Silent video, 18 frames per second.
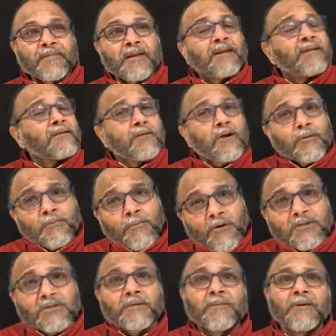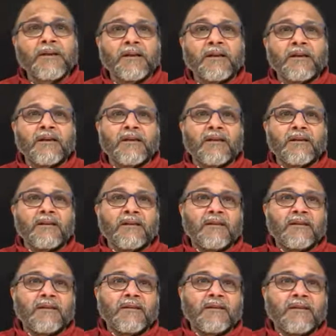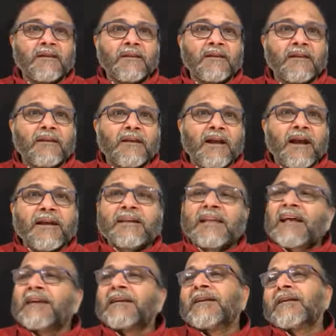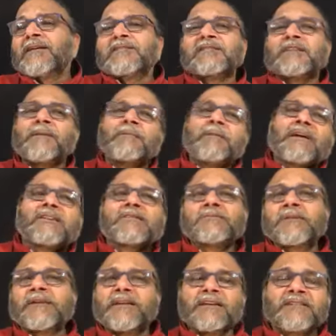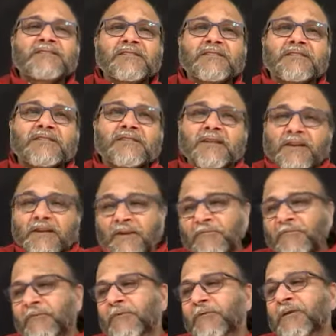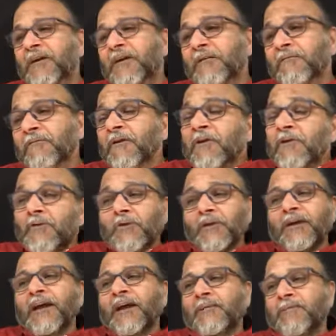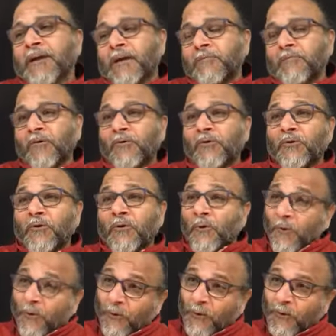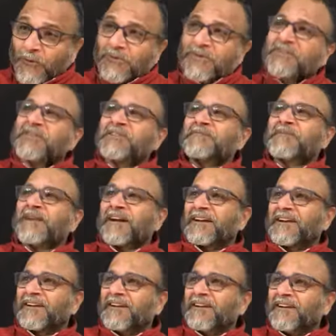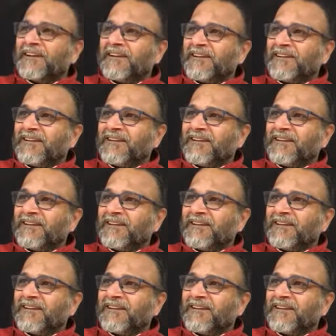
it is not possible and then some experiences if you give you will get back more oh this is practical